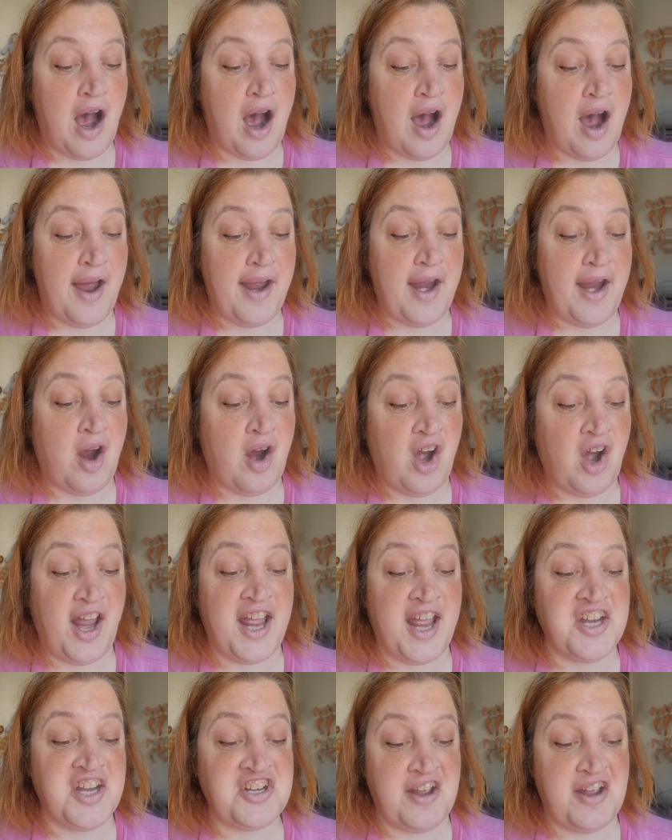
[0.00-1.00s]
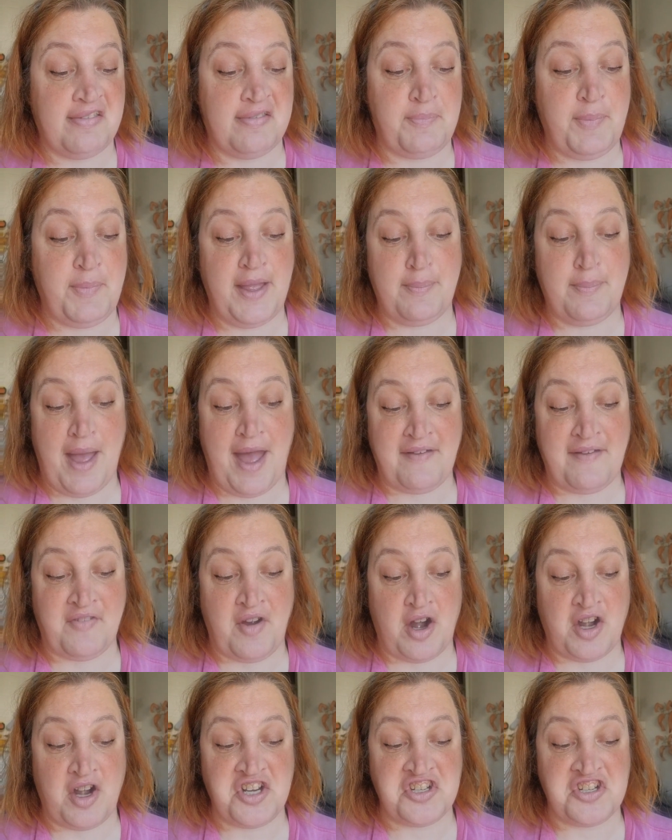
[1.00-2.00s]
IR HSP matte
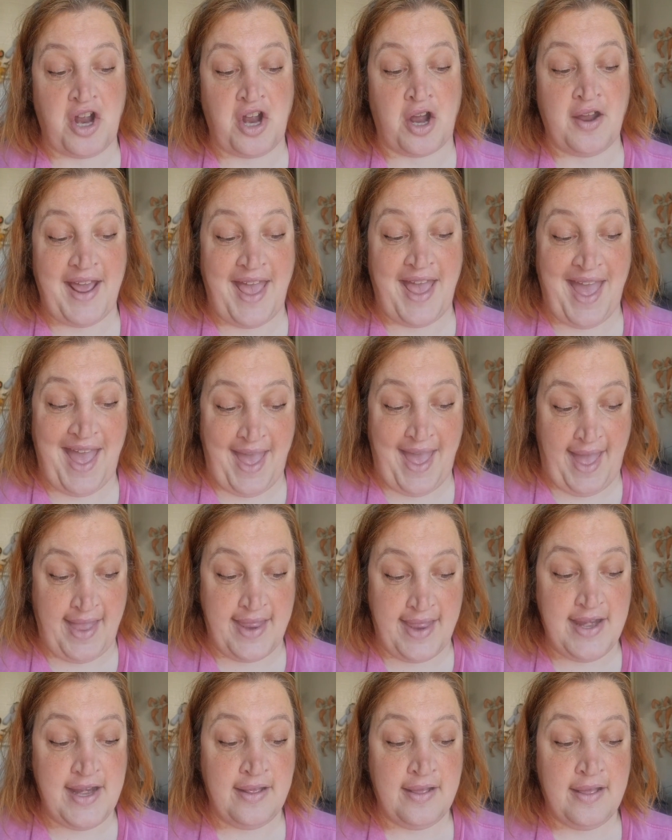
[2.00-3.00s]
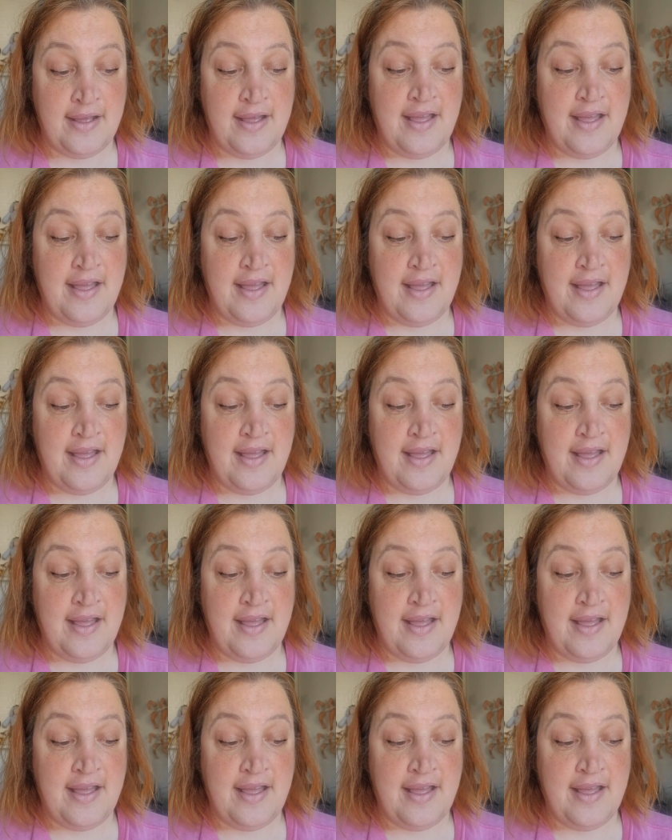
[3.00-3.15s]
varnish on a head